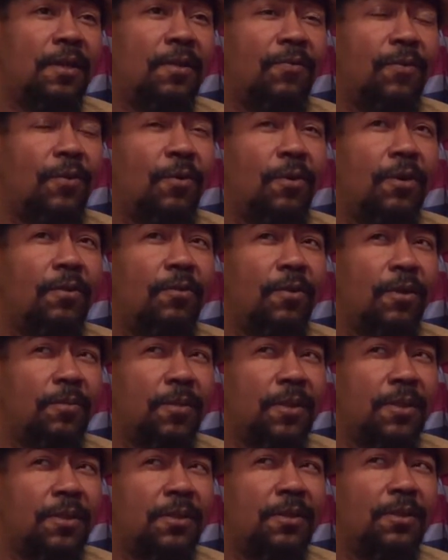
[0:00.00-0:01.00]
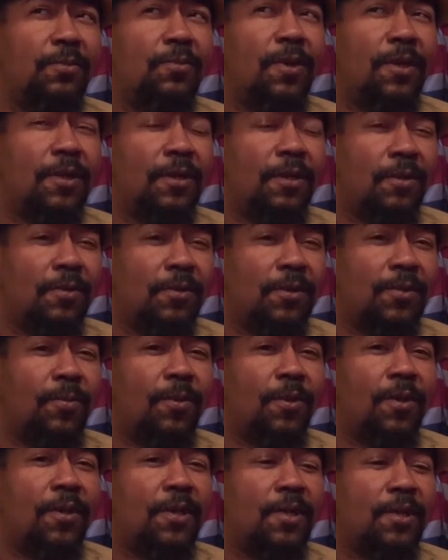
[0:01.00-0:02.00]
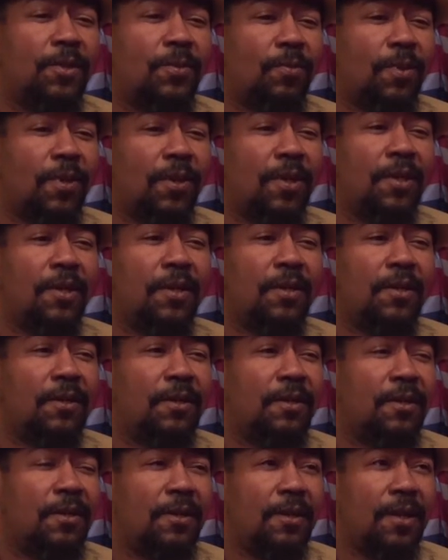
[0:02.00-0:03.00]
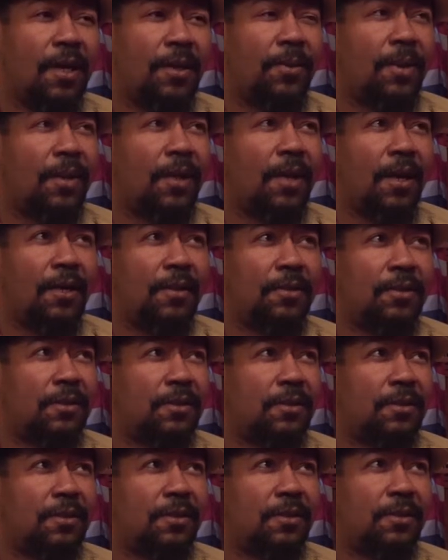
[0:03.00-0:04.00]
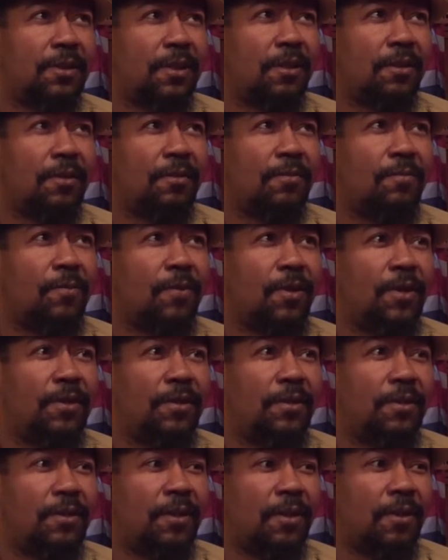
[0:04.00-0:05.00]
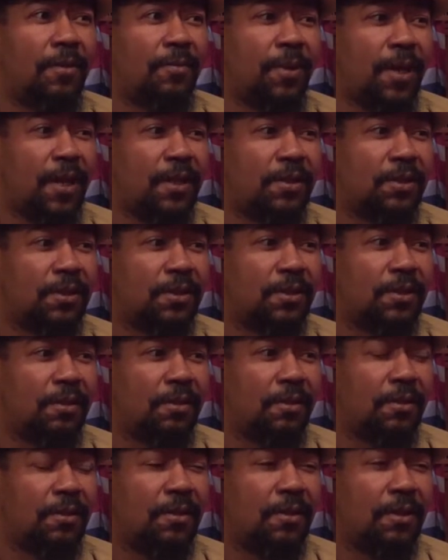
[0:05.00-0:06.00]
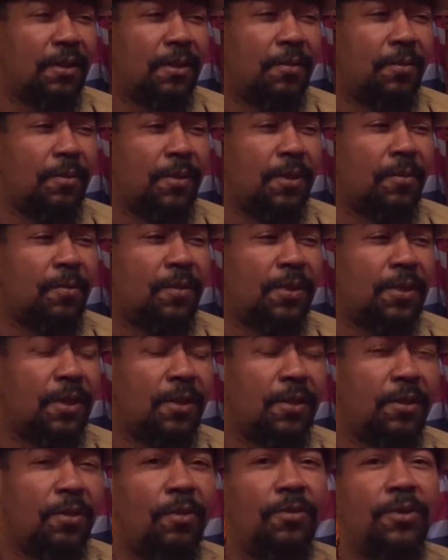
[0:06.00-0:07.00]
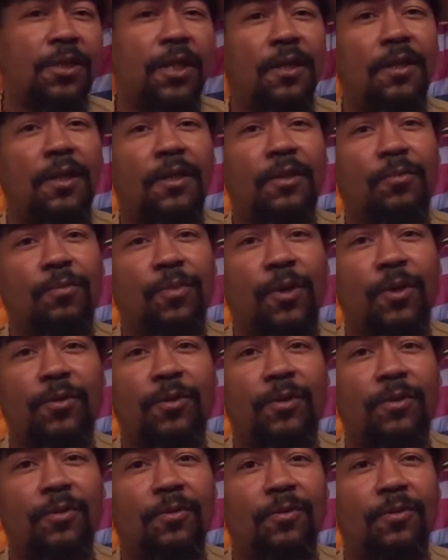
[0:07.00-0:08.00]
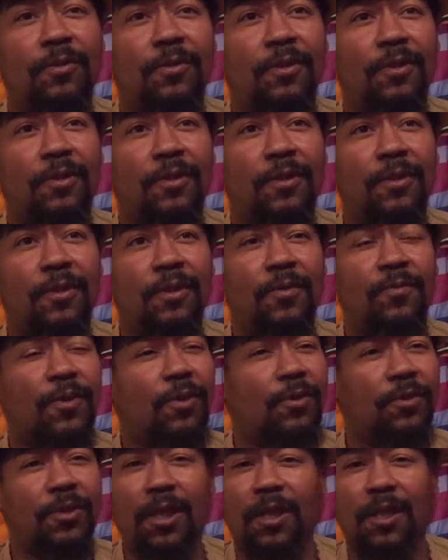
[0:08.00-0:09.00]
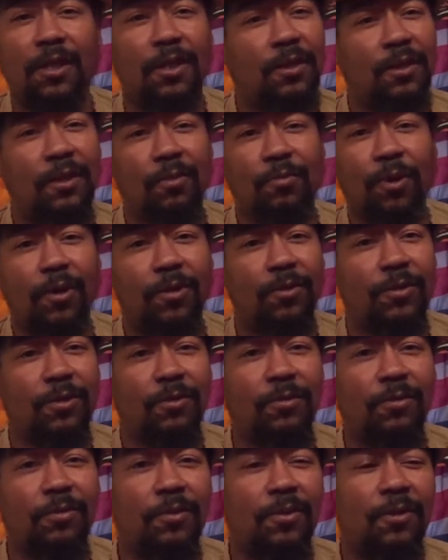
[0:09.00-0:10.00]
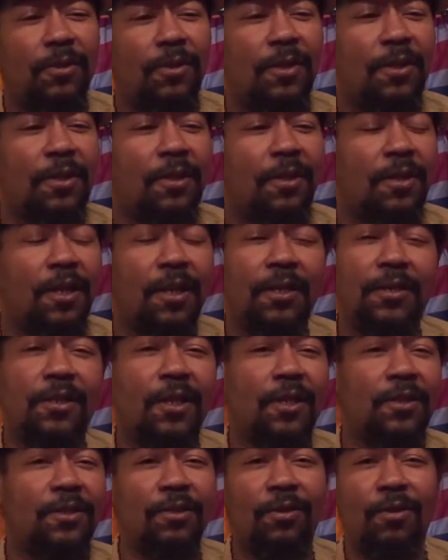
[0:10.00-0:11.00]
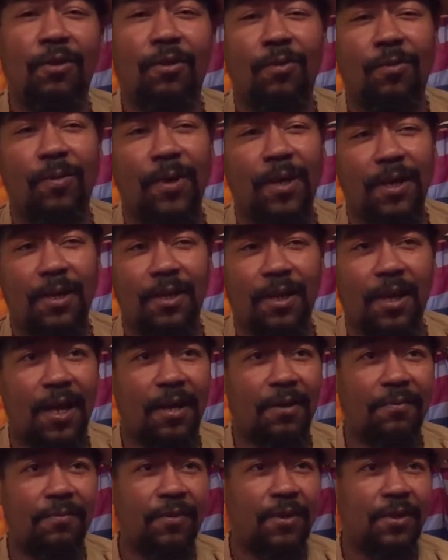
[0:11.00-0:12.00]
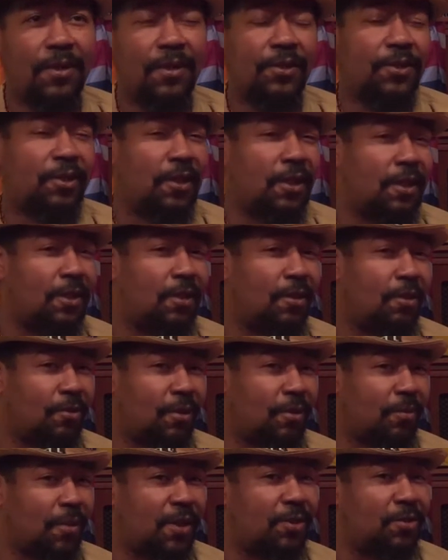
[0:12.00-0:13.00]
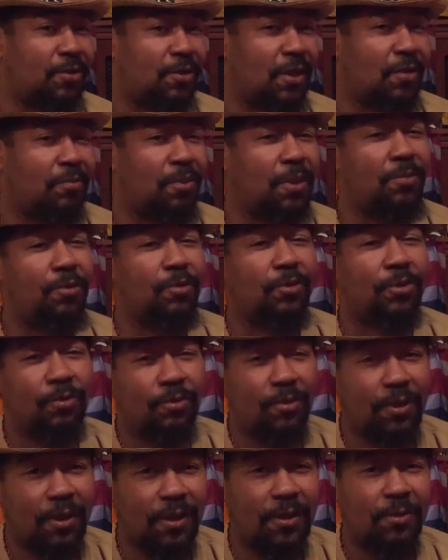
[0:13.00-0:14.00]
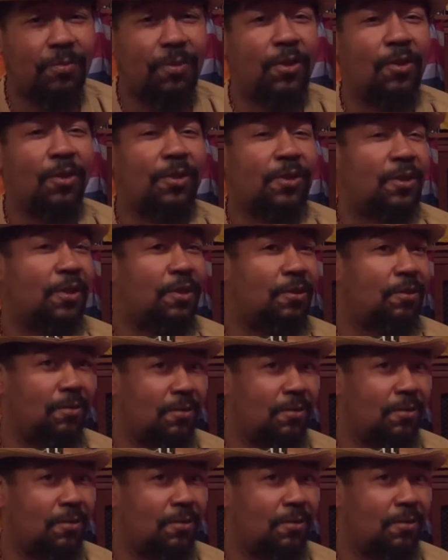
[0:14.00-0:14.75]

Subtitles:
The Four Agreements is one of those ones where I think I'll just share one passage. It would tell you don't take nothing personal. If you don't take anything personal, that'll change the whole way of life. It's your ego that makes you think people do things because of you.